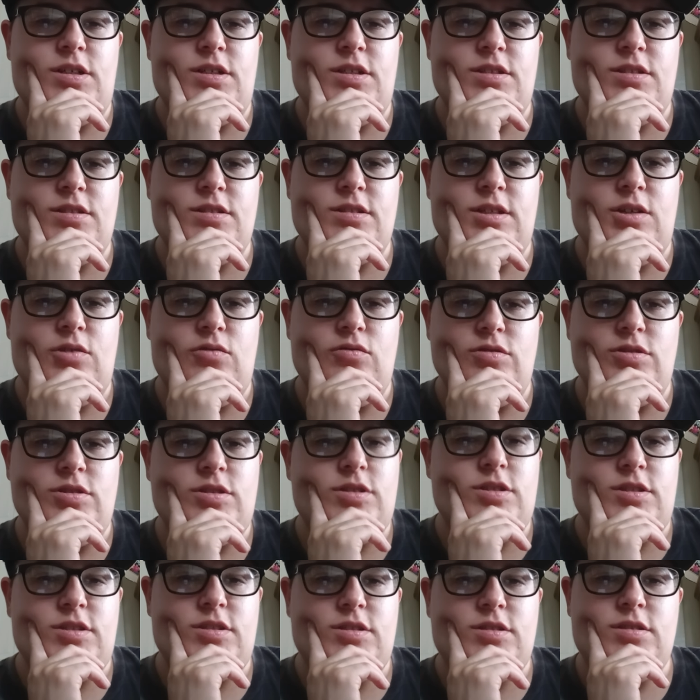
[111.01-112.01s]
I was just
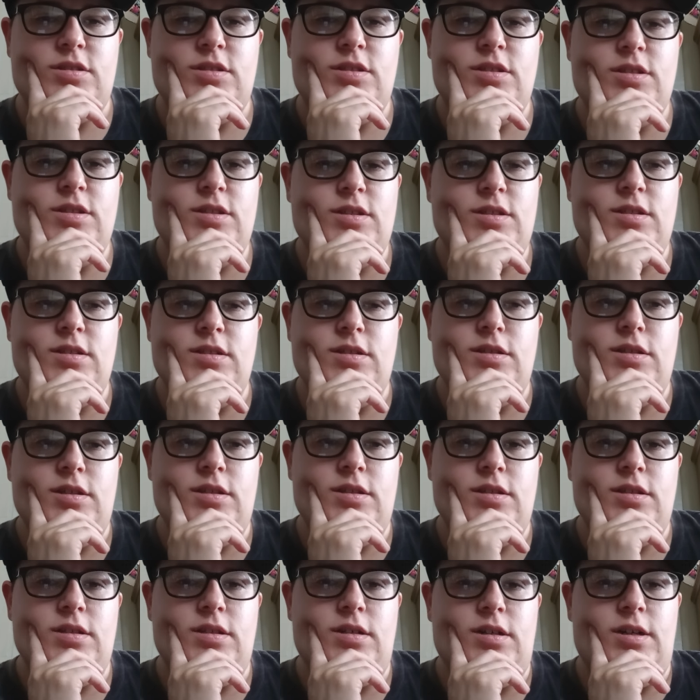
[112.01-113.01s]

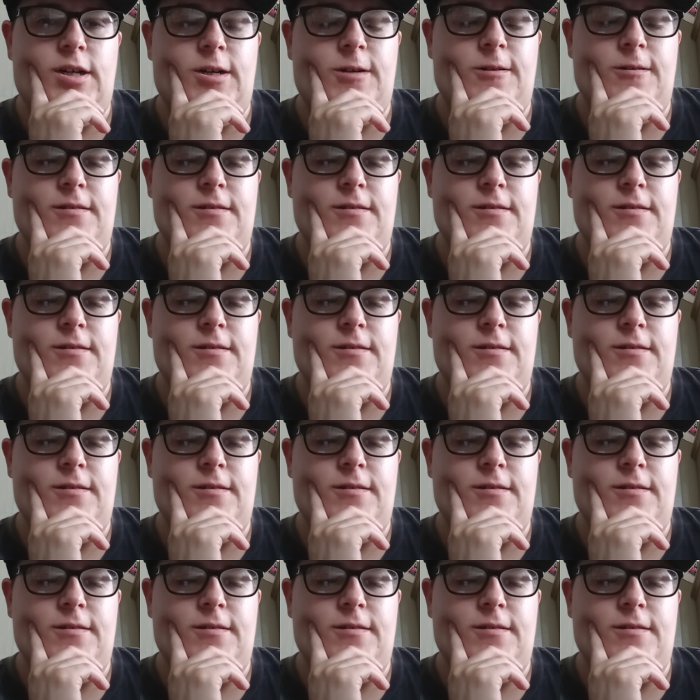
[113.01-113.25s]
um,